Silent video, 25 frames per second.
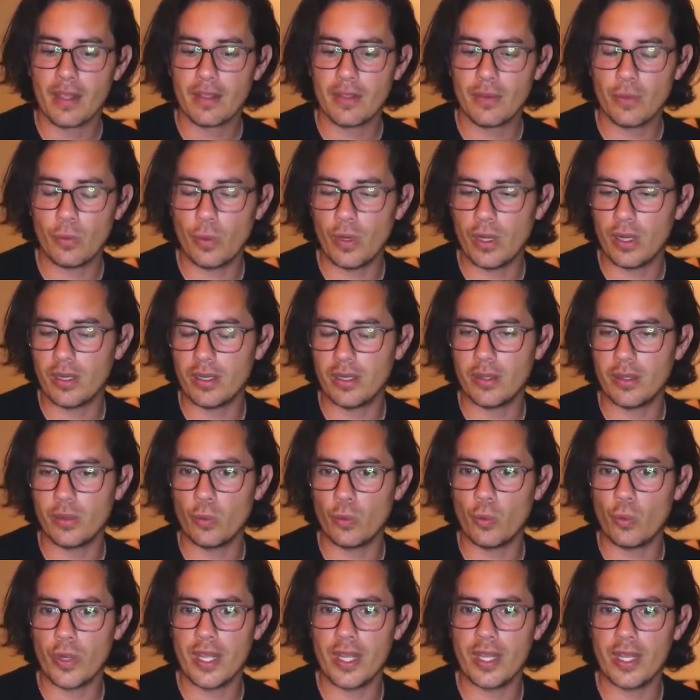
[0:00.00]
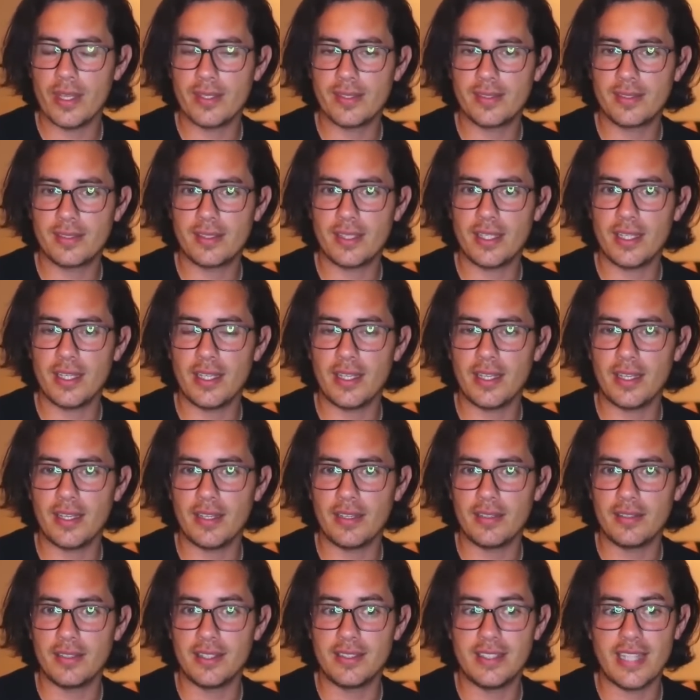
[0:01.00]
when we
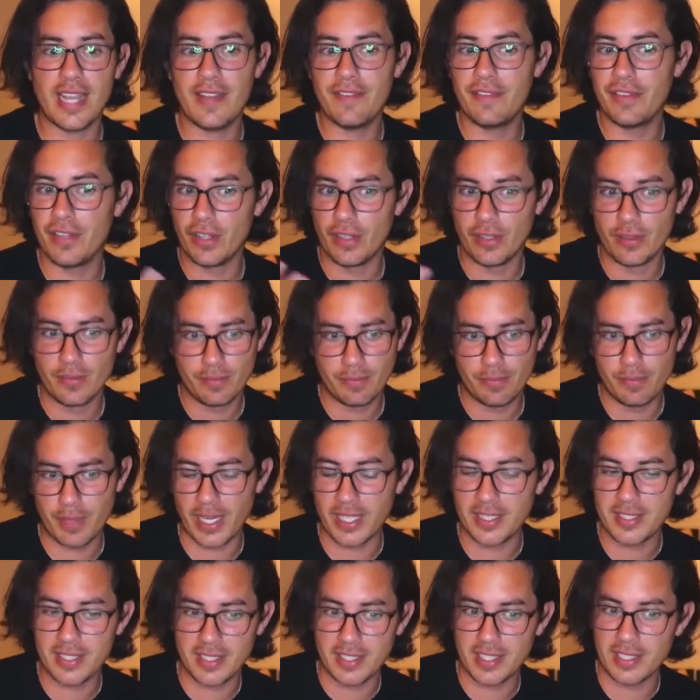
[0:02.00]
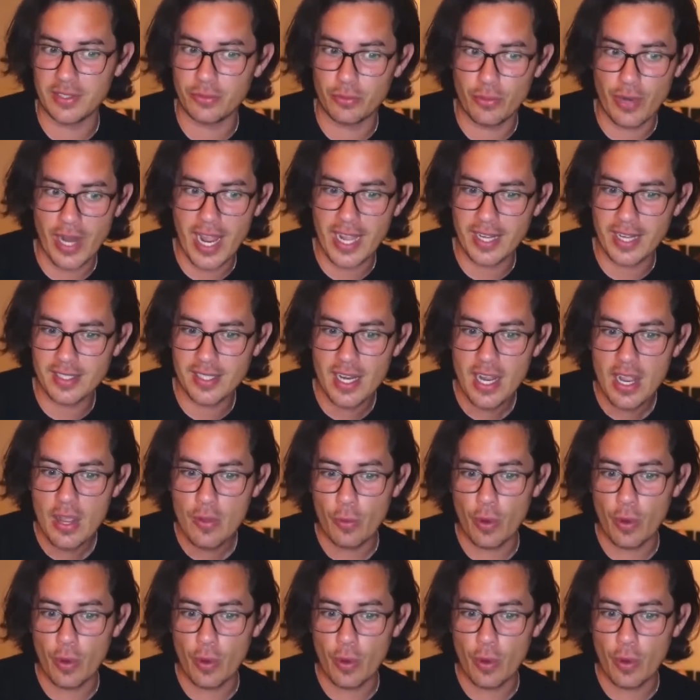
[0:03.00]
see the devil painted in red,